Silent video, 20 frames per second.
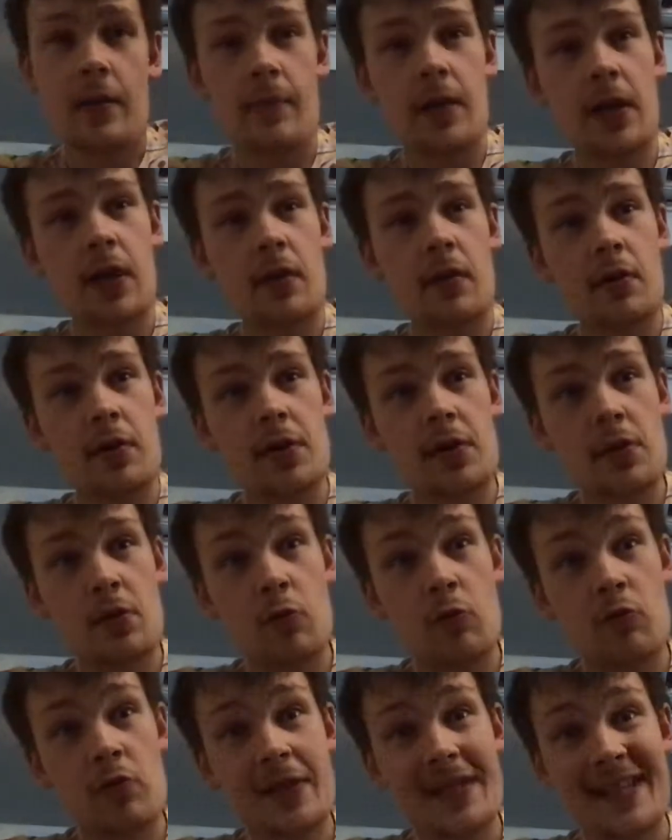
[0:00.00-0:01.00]
and then Morelos
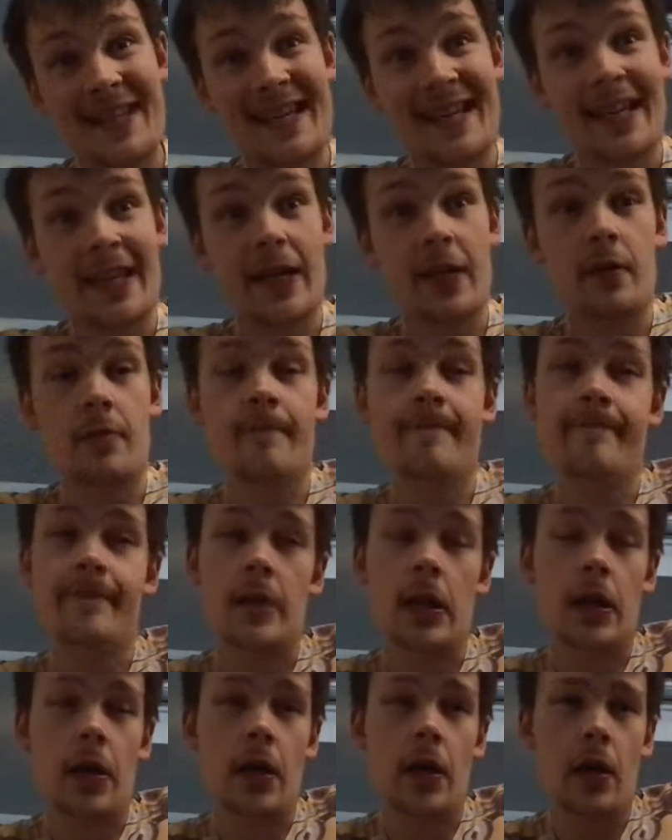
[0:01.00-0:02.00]
scores again,
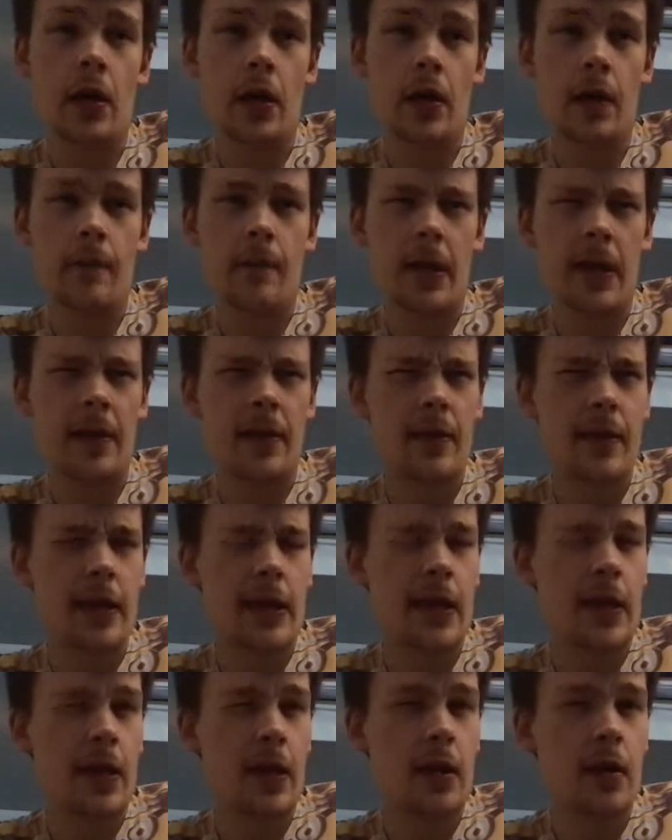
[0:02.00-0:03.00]

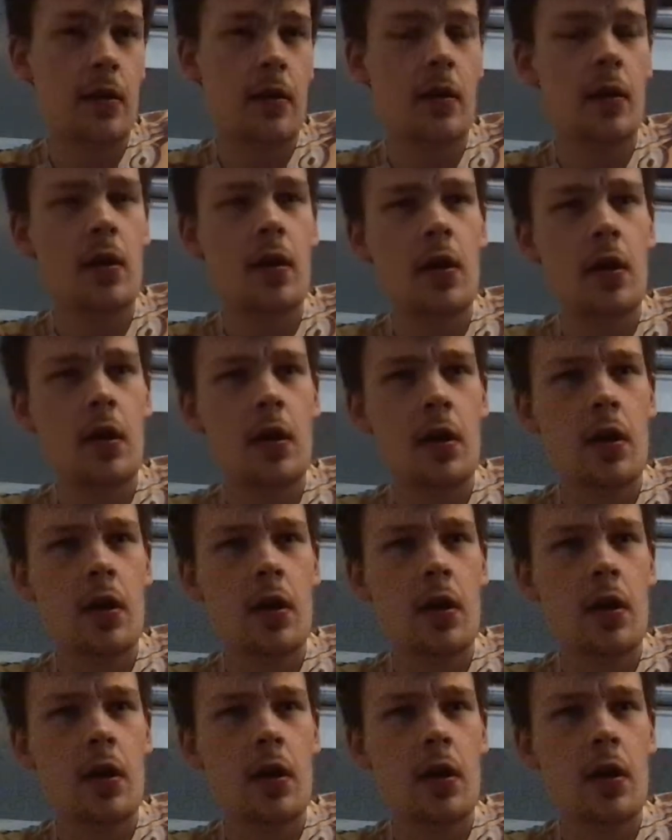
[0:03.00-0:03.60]
and then